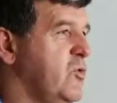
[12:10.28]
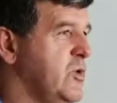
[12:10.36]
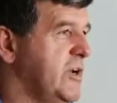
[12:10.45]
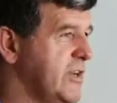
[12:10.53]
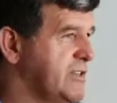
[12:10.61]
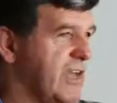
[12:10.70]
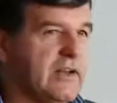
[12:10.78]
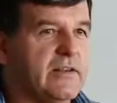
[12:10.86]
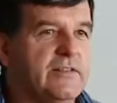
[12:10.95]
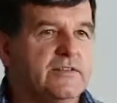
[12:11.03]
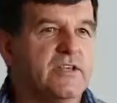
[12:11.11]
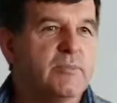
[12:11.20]
word exactly
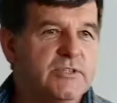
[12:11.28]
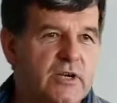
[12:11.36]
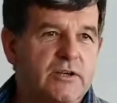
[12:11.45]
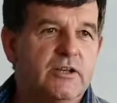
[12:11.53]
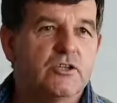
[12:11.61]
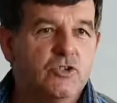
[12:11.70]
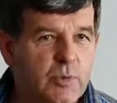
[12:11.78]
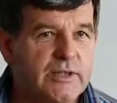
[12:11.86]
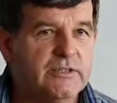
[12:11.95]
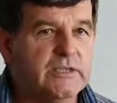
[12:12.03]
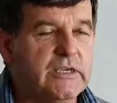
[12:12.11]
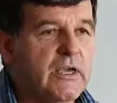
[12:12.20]
the same as Article
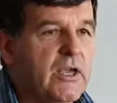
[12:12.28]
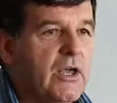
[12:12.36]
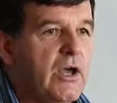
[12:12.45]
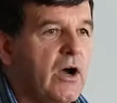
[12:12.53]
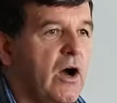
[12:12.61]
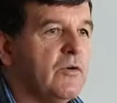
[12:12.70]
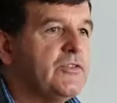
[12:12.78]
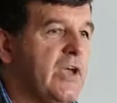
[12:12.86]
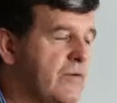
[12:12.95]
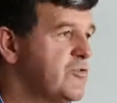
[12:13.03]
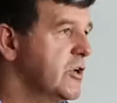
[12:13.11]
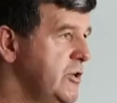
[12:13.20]
20 of the
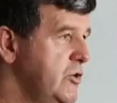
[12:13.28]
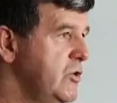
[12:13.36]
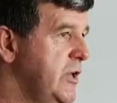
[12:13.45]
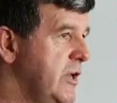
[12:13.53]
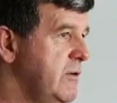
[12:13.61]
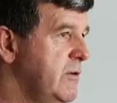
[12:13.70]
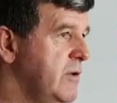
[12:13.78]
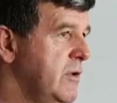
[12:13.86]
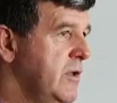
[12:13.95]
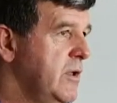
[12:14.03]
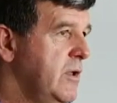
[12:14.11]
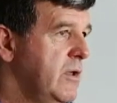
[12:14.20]
African Union
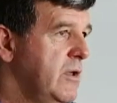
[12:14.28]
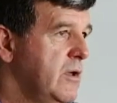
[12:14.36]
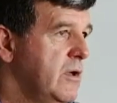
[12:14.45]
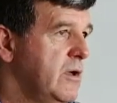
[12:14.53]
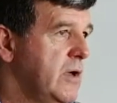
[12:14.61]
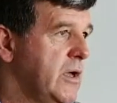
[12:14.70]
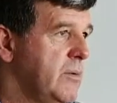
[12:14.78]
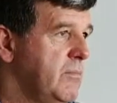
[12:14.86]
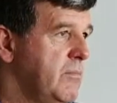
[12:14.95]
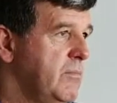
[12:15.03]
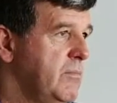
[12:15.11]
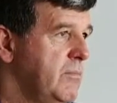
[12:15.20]

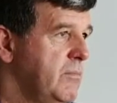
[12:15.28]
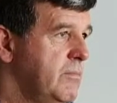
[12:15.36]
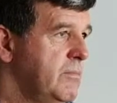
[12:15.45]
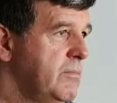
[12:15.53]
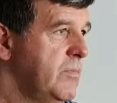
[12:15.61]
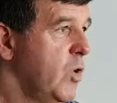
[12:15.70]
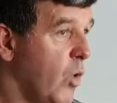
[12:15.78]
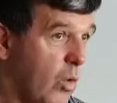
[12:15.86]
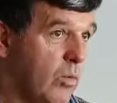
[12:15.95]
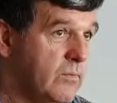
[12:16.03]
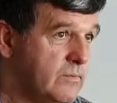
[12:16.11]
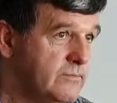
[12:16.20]
um, law
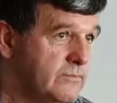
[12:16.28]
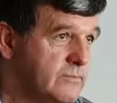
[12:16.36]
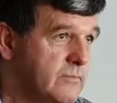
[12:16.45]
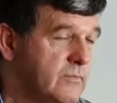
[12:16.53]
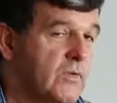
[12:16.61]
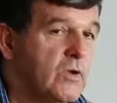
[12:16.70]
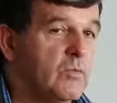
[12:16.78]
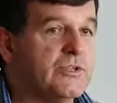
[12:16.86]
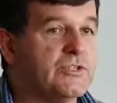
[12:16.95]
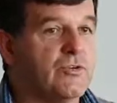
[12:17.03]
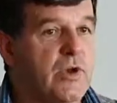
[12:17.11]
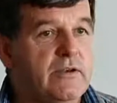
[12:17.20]

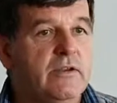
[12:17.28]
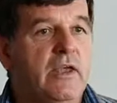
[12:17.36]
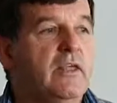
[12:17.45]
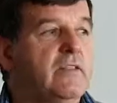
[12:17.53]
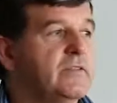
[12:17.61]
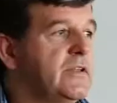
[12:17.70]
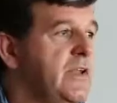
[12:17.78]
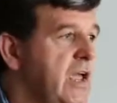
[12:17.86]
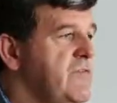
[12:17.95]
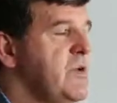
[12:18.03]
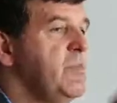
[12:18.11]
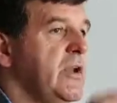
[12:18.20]
which read that
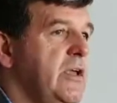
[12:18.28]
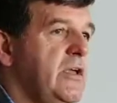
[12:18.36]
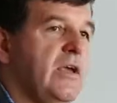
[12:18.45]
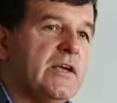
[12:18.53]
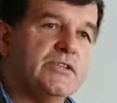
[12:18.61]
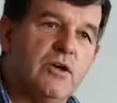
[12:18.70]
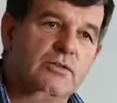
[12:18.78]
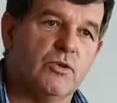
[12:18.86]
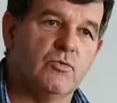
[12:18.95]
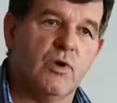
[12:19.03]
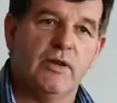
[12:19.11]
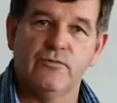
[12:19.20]
everybody has got the
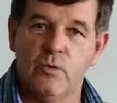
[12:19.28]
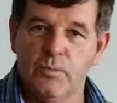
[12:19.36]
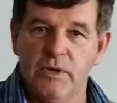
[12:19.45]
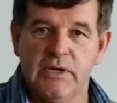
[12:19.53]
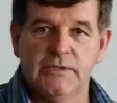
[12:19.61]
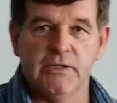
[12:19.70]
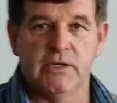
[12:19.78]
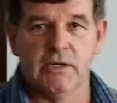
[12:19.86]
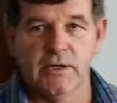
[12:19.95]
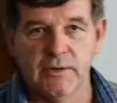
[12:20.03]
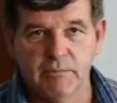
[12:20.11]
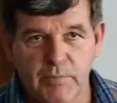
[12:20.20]
right for political
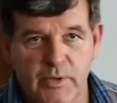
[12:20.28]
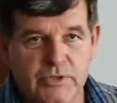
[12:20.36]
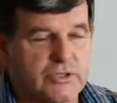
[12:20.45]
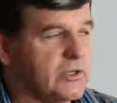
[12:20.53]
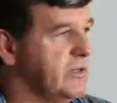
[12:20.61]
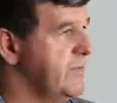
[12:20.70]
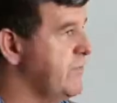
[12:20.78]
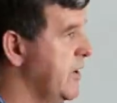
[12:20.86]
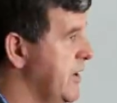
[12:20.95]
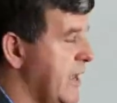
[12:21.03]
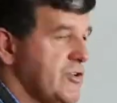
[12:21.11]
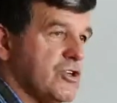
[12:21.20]
and personal and
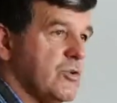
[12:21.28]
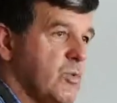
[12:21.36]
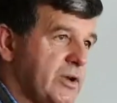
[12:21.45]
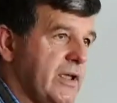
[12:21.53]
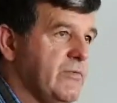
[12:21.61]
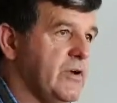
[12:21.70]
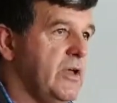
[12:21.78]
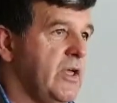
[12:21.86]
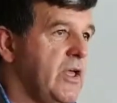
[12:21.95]
financial and whatever